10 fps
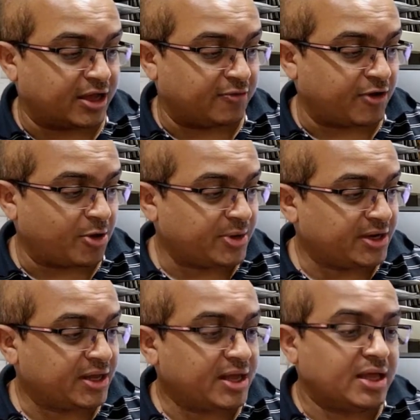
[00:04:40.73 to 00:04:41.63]

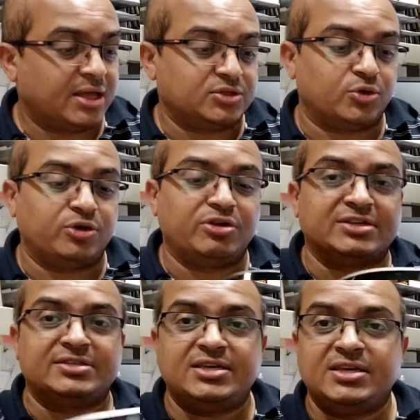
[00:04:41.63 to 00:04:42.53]
environment. So you can
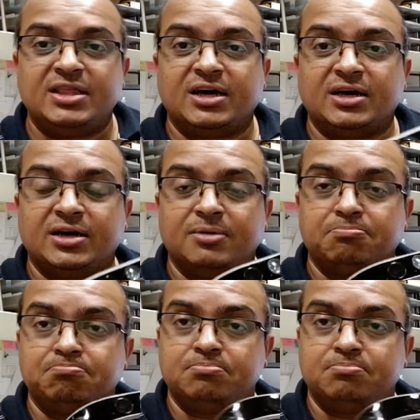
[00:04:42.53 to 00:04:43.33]
see the